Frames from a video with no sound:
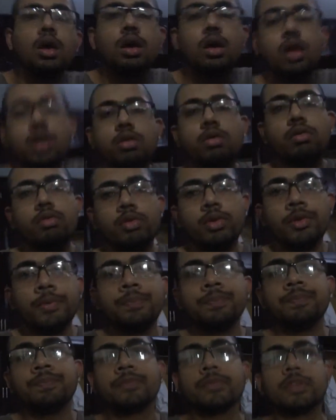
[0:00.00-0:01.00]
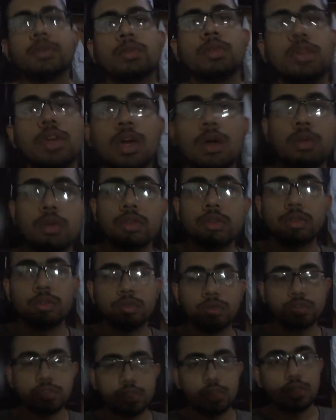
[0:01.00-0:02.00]
Hello everyone. Today I want
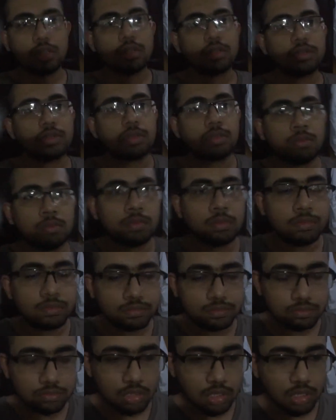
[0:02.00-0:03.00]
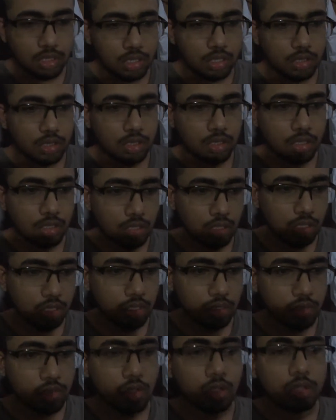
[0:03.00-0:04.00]
to share a
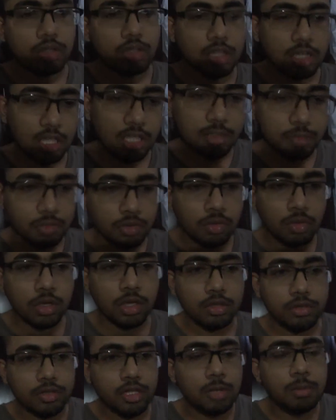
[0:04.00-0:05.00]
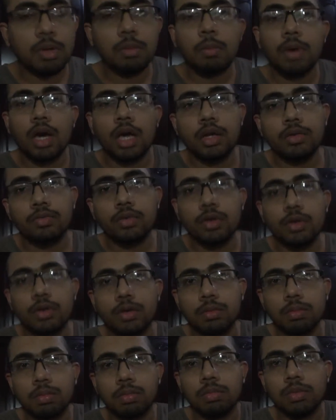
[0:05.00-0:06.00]
thought that has been going inside my mind
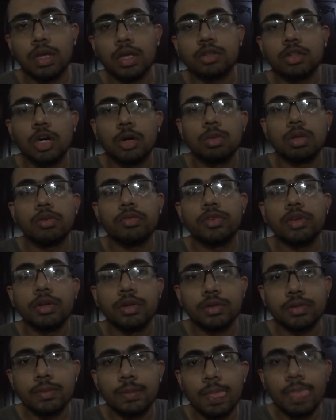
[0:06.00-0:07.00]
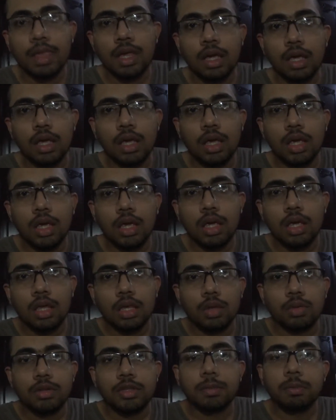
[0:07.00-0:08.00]
for last couple of years.
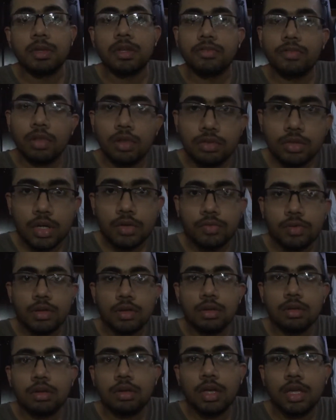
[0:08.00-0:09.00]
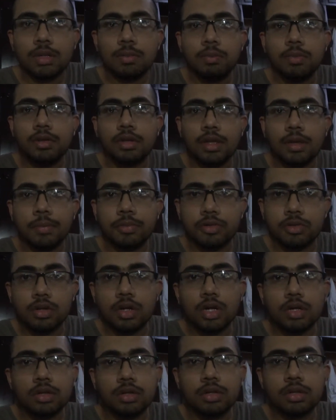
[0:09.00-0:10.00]
Now it's a bit philosophical and a bit
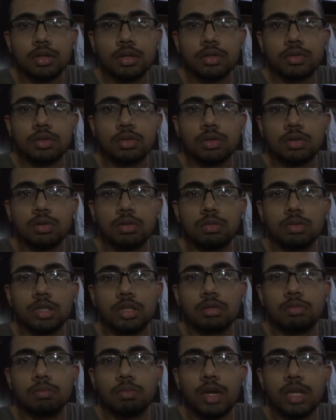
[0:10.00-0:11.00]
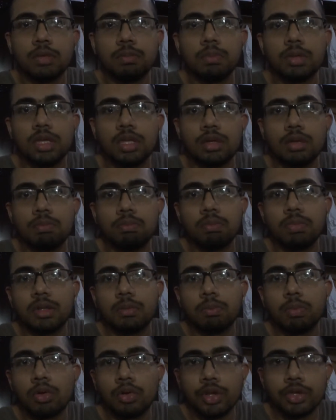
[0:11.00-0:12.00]
abstract, so it might be a
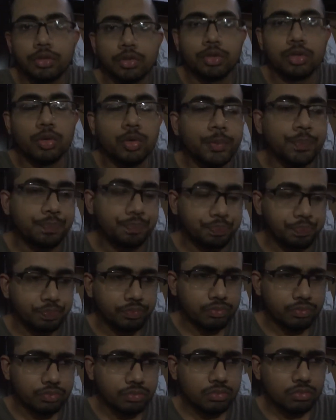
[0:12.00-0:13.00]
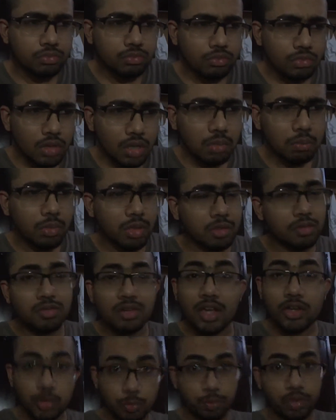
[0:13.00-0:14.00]
bit boring to you. But
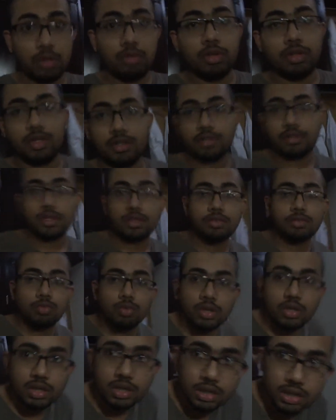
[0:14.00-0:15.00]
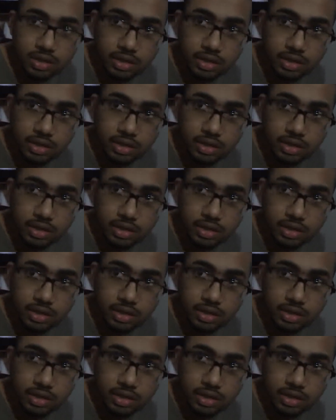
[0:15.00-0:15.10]
try to bear it. It's really